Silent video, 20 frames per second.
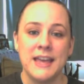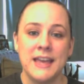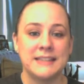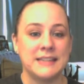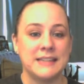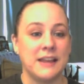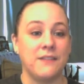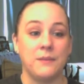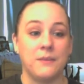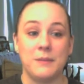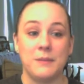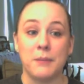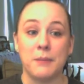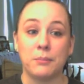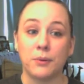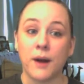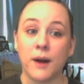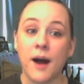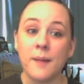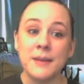Is it giving me a
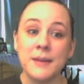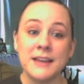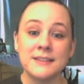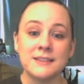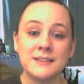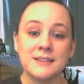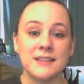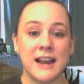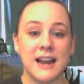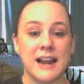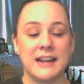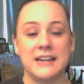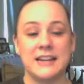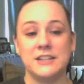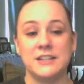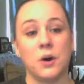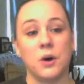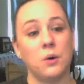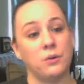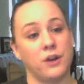promise that I
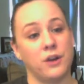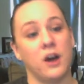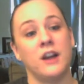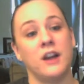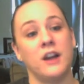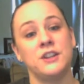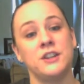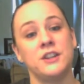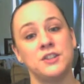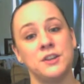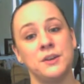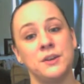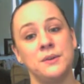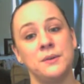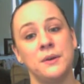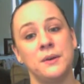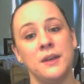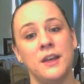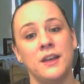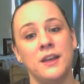need to hold on to?